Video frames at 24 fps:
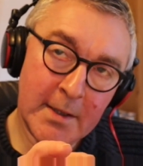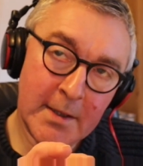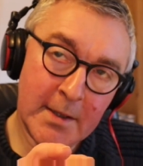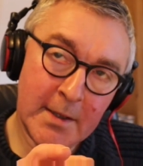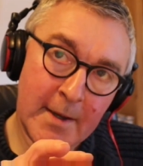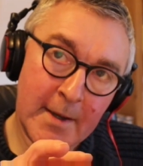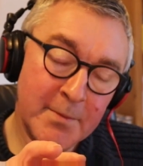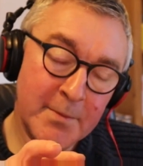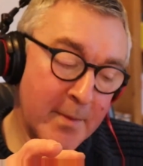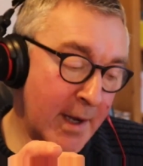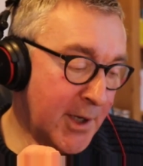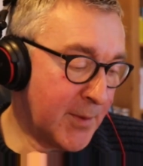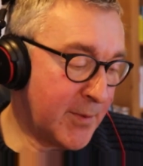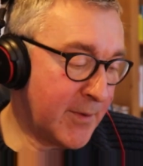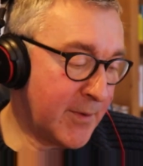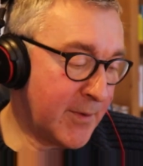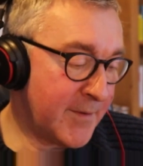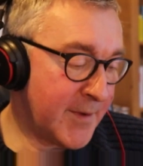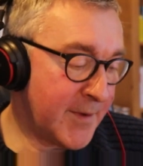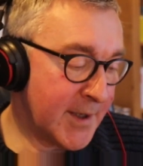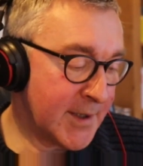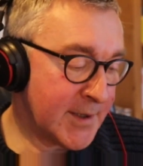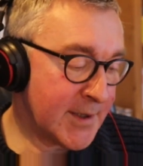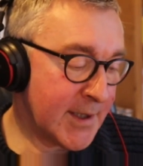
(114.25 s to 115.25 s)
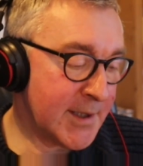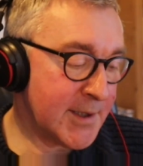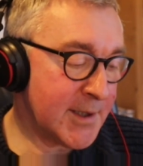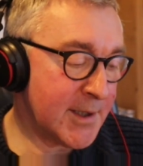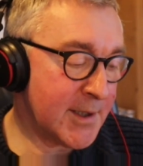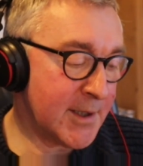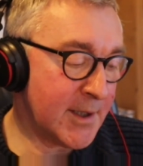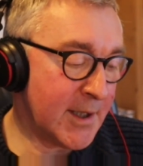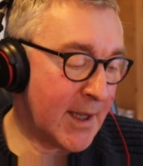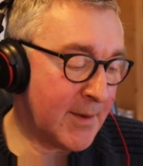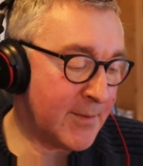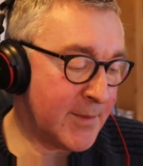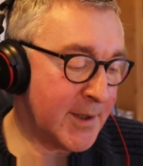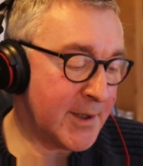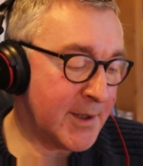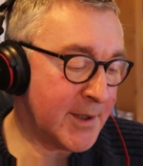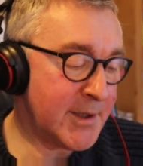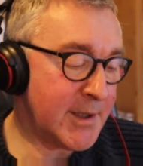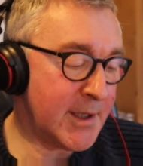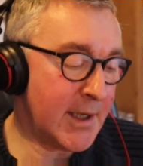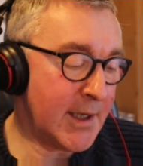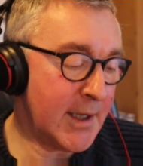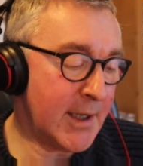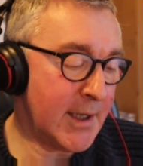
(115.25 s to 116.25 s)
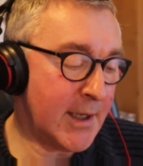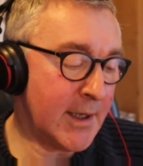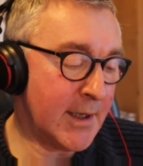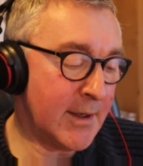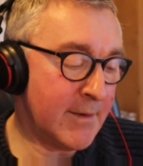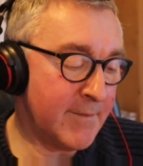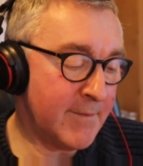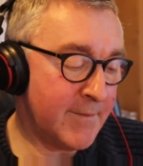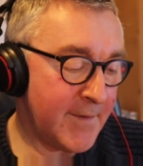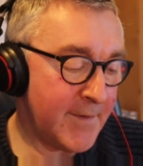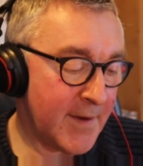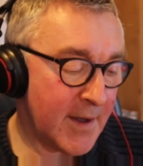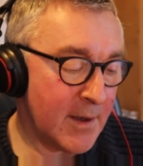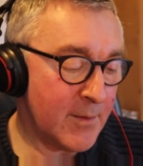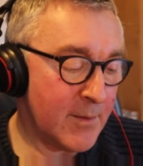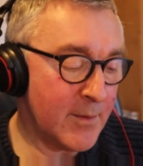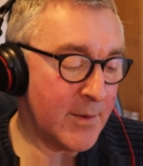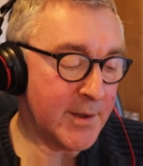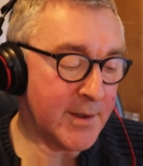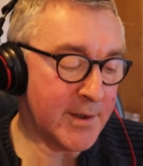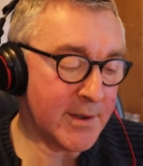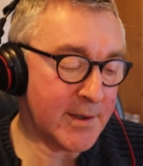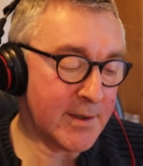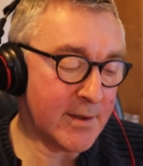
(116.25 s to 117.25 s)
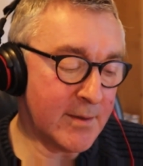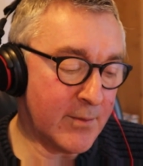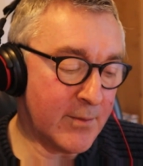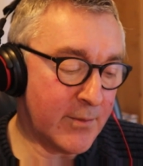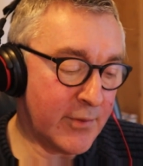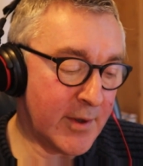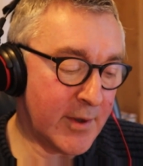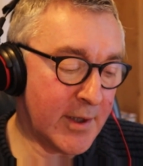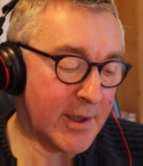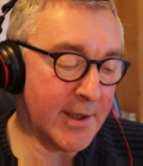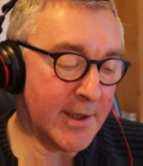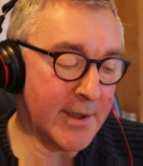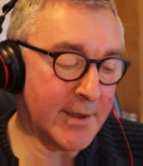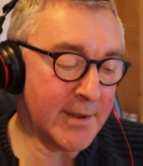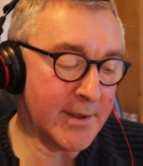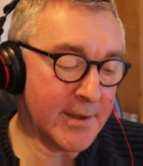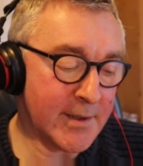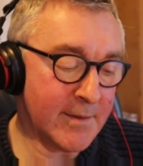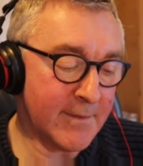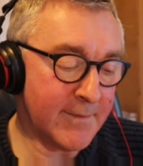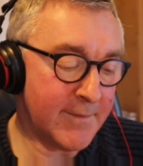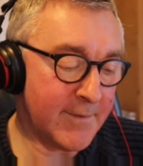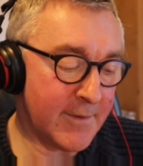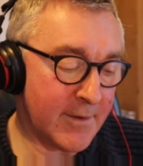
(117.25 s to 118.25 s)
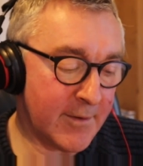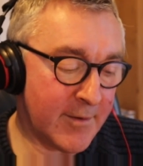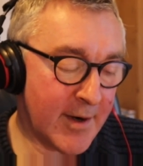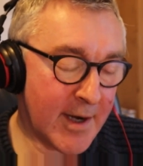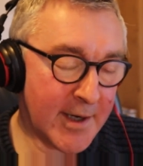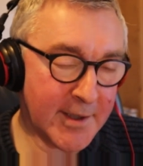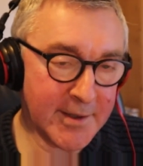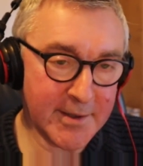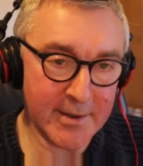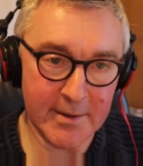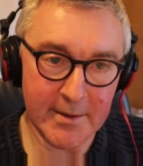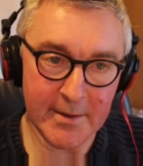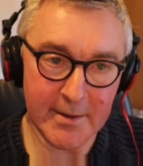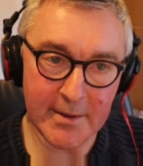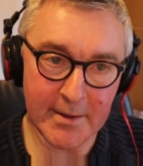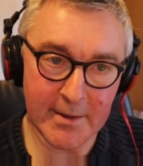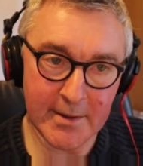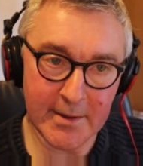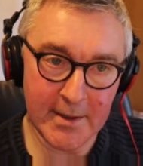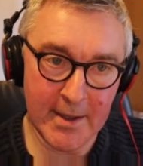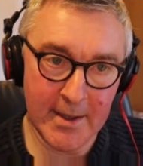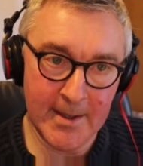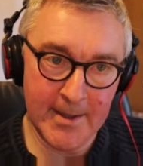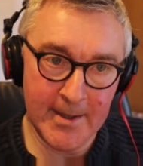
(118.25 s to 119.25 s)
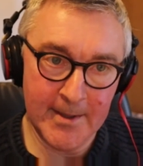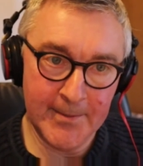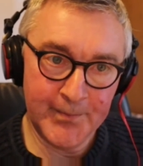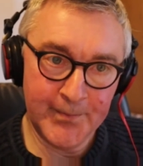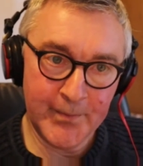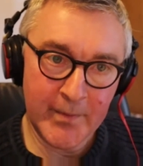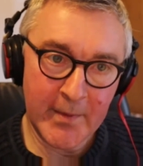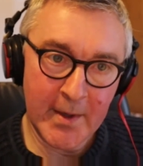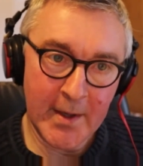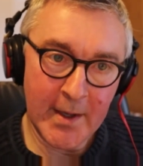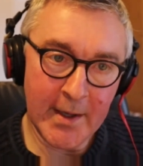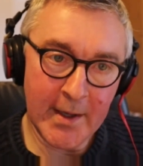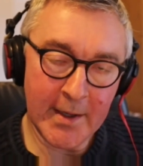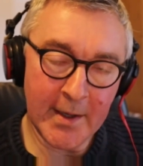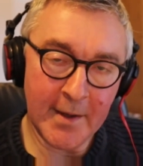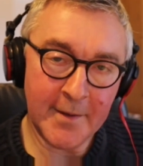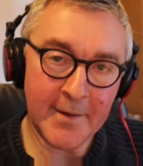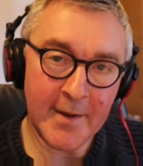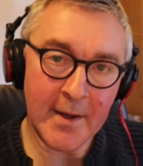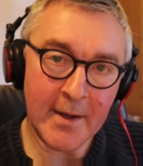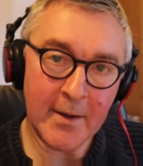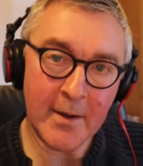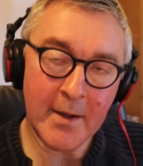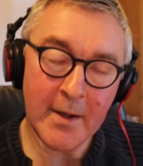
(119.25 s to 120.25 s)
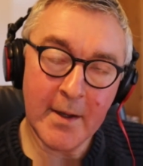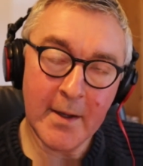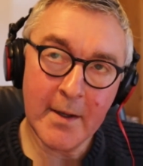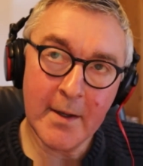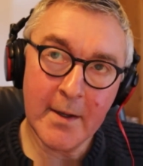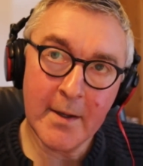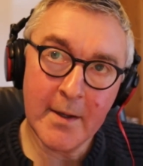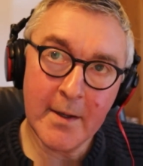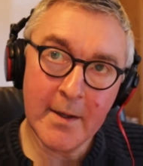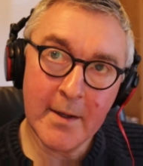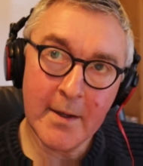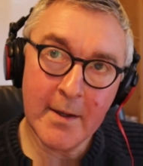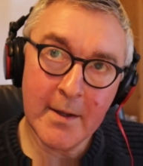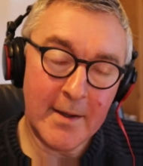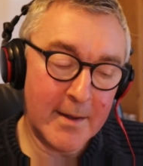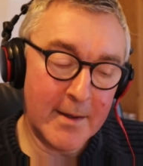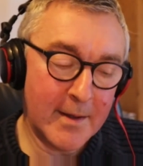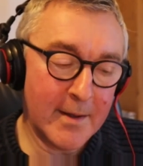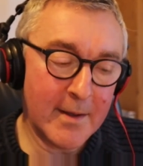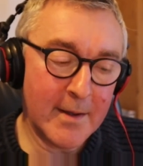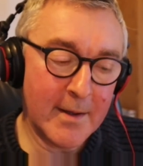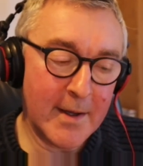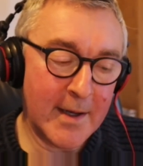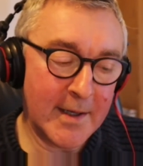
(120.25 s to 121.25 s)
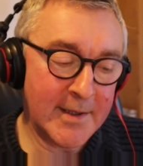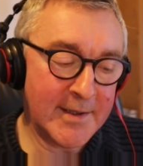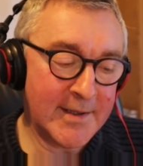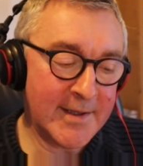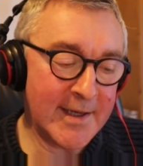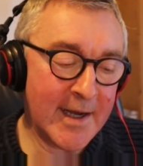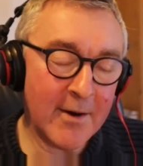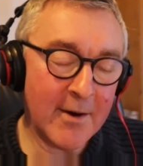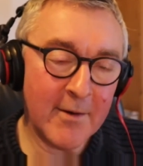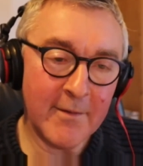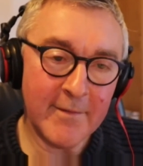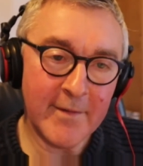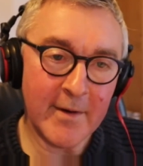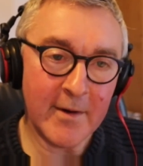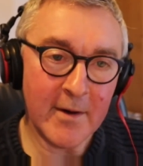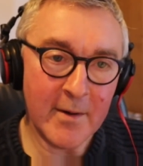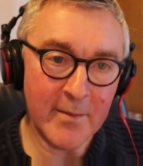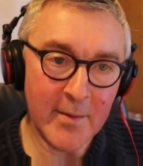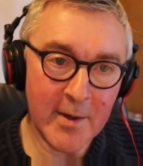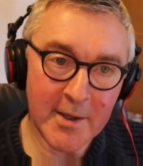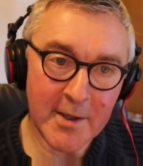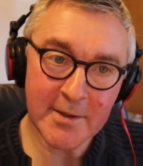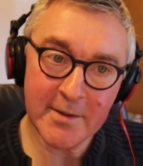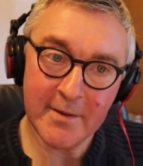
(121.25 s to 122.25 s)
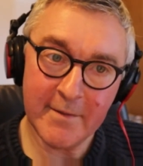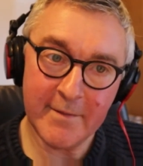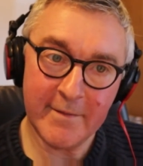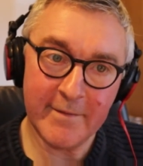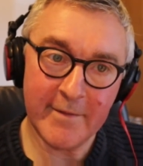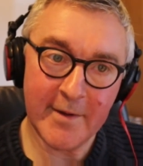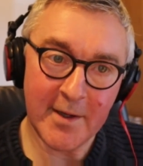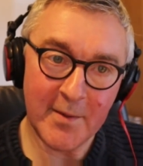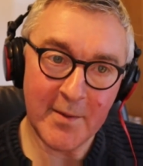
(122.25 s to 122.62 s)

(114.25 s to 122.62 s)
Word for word: is made up of things like solemnity and vehemence and brilliance and florescence. And I think I doubt very much that